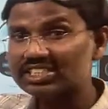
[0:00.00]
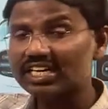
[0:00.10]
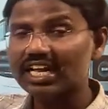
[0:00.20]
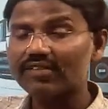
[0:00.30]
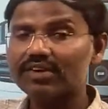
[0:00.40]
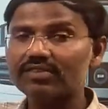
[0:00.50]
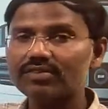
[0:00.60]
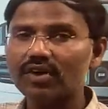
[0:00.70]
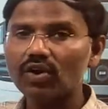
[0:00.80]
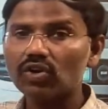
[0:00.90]
and every
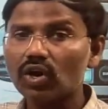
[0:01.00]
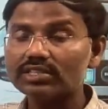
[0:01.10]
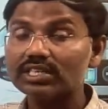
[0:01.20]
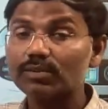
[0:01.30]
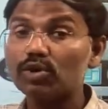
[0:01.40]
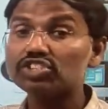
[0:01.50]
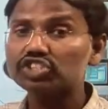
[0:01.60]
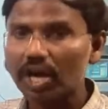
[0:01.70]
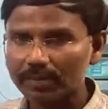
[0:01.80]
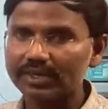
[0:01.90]
word talks about
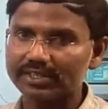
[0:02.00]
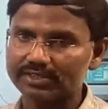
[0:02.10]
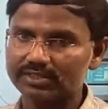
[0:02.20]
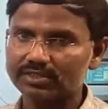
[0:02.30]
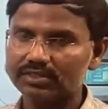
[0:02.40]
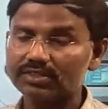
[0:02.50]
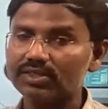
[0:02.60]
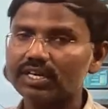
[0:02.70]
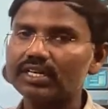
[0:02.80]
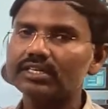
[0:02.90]
chapters.
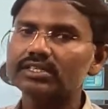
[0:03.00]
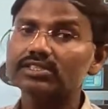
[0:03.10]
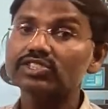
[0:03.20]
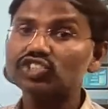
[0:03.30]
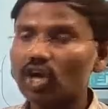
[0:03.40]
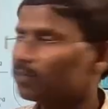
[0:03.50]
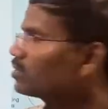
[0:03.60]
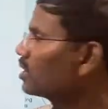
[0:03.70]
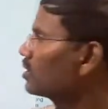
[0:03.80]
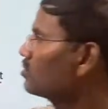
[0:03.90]
Okay,
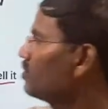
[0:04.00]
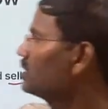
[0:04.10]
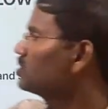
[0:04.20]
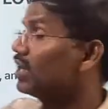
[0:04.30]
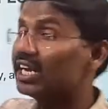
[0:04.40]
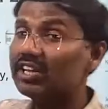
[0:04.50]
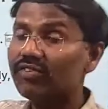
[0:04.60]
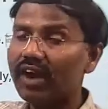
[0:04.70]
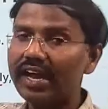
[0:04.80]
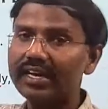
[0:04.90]
chapter, first one
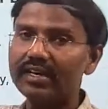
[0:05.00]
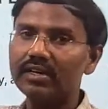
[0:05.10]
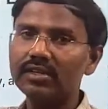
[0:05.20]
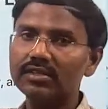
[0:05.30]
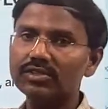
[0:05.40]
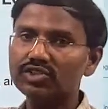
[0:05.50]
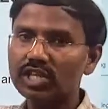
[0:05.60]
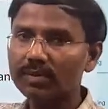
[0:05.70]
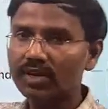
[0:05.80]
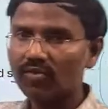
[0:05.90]
define, so
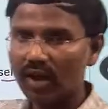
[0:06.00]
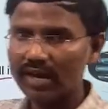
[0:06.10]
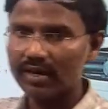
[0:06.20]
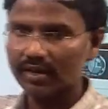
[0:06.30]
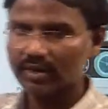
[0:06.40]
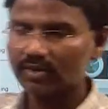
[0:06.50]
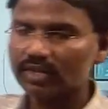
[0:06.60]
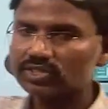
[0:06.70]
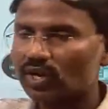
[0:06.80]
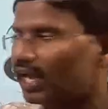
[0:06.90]
chapter 1.
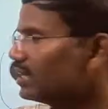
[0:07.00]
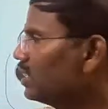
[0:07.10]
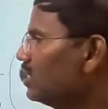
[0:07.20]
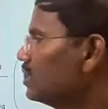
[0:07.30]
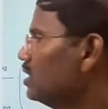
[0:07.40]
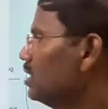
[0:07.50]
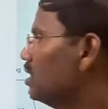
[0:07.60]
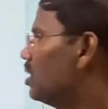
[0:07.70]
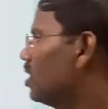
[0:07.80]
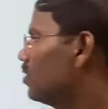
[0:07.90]
Okay, so like that
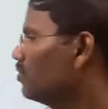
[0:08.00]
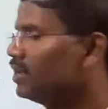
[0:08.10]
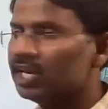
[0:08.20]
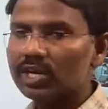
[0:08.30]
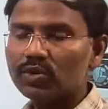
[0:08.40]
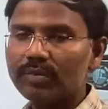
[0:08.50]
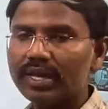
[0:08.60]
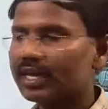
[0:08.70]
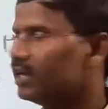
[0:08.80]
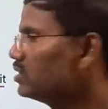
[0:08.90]
we need to
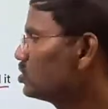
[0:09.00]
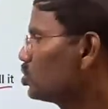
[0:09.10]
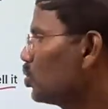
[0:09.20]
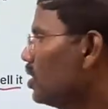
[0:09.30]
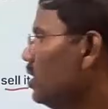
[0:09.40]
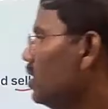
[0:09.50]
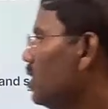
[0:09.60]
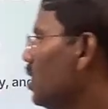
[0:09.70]
make a story.